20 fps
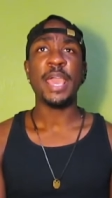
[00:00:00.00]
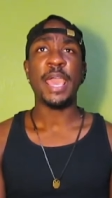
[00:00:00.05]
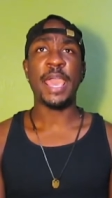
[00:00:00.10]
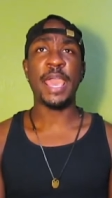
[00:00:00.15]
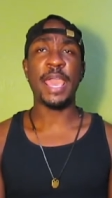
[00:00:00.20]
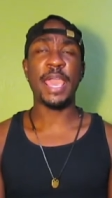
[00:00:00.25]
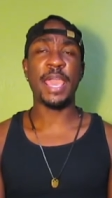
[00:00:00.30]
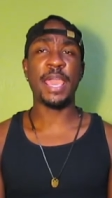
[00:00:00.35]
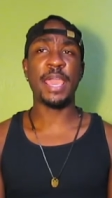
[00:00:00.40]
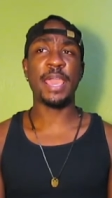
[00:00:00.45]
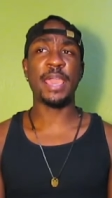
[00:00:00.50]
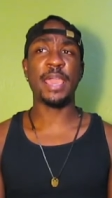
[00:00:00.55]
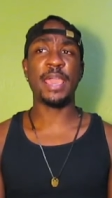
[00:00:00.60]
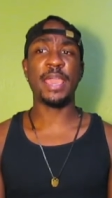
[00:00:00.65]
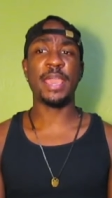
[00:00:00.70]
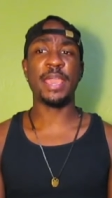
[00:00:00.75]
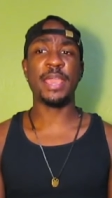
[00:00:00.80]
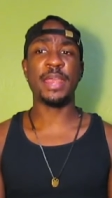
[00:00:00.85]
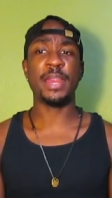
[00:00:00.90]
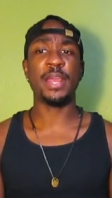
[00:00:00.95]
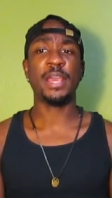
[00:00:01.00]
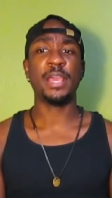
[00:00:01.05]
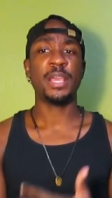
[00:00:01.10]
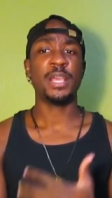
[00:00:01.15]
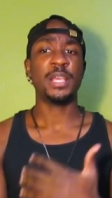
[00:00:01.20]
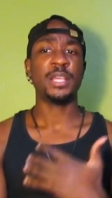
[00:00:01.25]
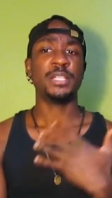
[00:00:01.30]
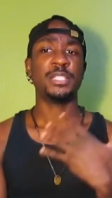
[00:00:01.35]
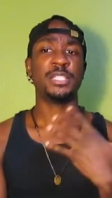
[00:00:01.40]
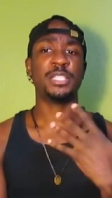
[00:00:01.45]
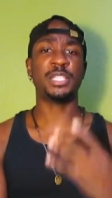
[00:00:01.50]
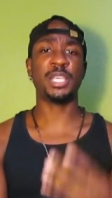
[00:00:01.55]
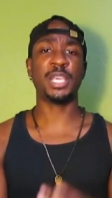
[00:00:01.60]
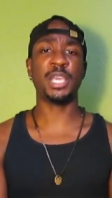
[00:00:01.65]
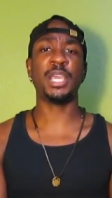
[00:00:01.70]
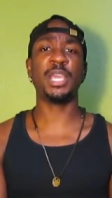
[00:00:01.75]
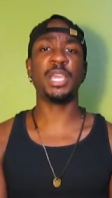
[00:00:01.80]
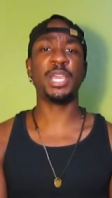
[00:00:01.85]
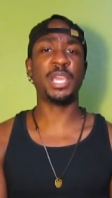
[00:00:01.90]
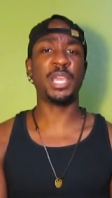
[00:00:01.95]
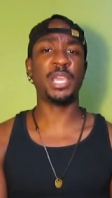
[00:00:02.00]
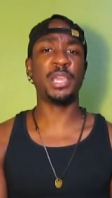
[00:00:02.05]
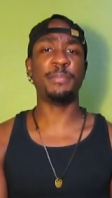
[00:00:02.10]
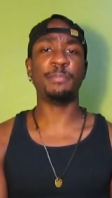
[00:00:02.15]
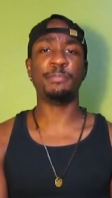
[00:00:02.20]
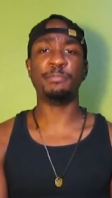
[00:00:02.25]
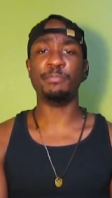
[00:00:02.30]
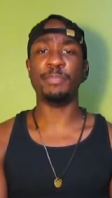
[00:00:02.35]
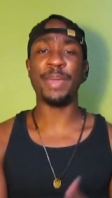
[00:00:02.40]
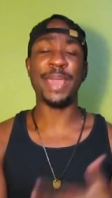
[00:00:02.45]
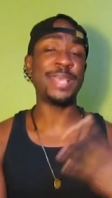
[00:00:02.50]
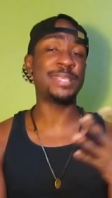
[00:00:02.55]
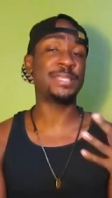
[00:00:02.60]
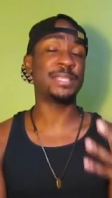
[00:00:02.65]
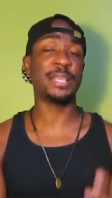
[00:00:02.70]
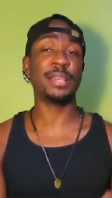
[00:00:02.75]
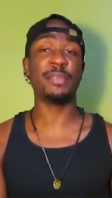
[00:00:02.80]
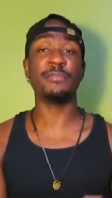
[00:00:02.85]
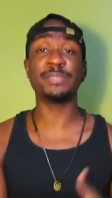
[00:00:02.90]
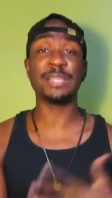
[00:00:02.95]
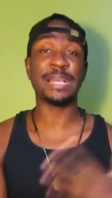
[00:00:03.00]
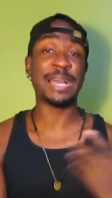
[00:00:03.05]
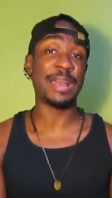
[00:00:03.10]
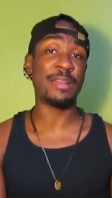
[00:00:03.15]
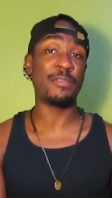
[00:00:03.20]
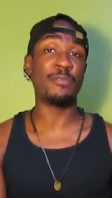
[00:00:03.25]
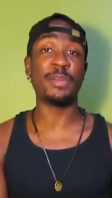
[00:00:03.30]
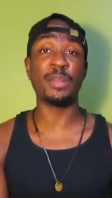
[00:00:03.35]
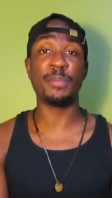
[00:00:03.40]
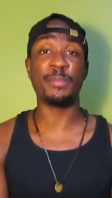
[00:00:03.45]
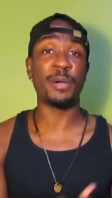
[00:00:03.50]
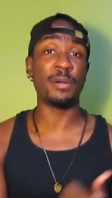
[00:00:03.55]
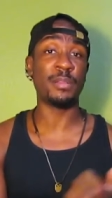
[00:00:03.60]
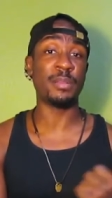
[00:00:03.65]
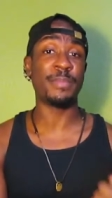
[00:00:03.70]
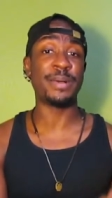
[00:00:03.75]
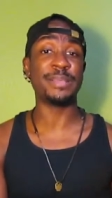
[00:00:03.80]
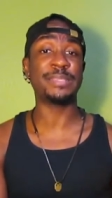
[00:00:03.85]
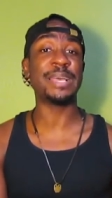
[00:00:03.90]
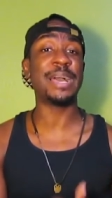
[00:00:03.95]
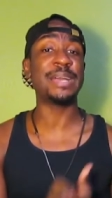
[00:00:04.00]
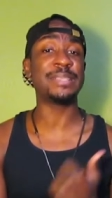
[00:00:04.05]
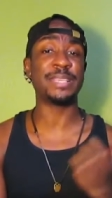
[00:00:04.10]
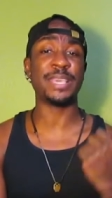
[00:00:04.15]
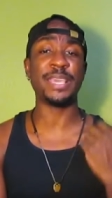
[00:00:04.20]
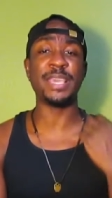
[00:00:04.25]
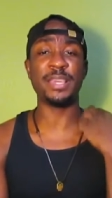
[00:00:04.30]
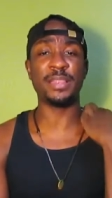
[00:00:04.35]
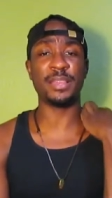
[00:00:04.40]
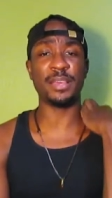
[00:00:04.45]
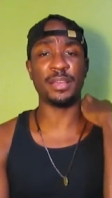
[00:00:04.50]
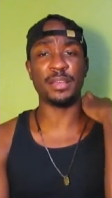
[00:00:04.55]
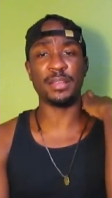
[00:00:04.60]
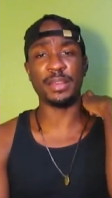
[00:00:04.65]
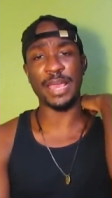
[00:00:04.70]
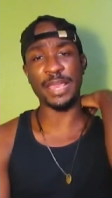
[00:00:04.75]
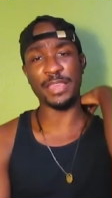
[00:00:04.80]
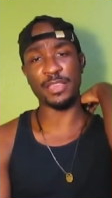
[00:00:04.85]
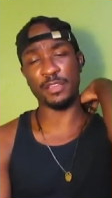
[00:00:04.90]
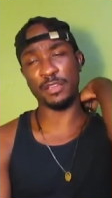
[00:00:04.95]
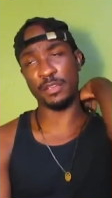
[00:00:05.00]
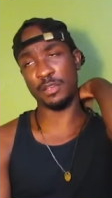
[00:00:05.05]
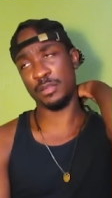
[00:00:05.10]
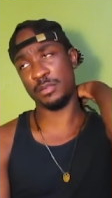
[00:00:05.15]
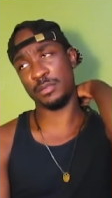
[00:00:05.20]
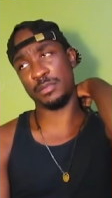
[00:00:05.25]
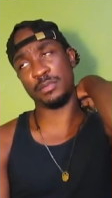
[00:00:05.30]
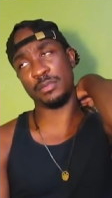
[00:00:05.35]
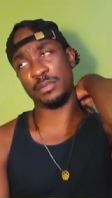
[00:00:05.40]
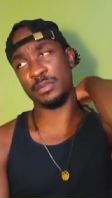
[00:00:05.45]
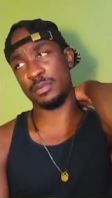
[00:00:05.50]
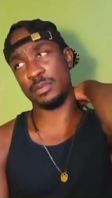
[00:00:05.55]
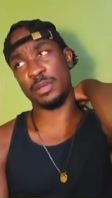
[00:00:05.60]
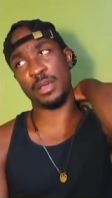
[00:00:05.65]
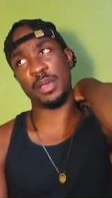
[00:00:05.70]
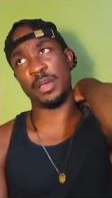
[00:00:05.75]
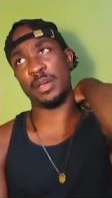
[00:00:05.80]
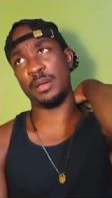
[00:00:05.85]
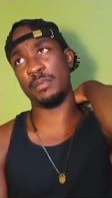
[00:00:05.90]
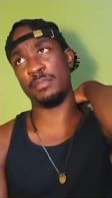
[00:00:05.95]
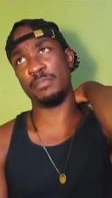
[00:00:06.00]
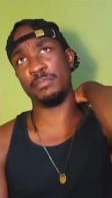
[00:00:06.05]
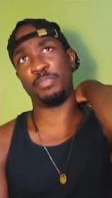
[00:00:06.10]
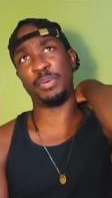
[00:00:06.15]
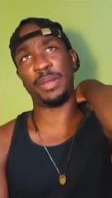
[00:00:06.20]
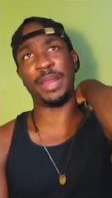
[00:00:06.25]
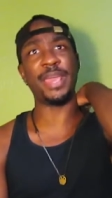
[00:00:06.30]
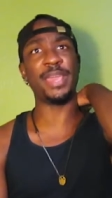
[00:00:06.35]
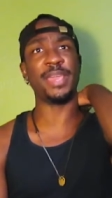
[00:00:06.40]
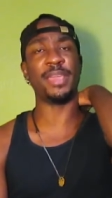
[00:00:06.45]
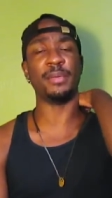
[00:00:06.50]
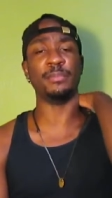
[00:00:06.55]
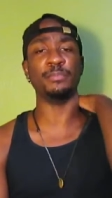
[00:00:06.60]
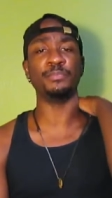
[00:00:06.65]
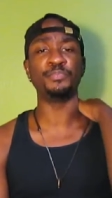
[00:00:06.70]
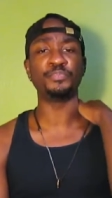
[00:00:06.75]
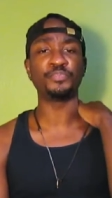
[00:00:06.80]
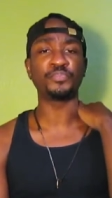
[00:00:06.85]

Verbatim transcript: And she basically was like, I don't want to bowl in my socks either. Like, you're playing.